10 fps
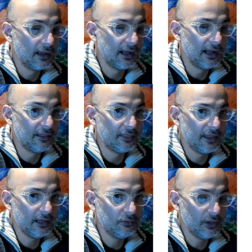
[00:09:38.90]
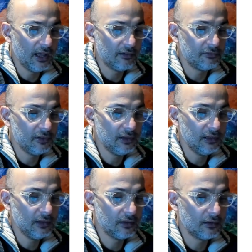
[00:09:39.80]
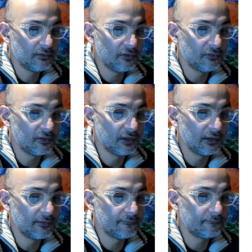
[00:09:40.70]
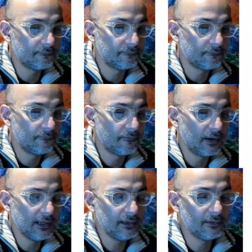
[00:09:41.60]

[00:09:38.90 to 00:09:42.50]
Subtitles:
then we have E15, right?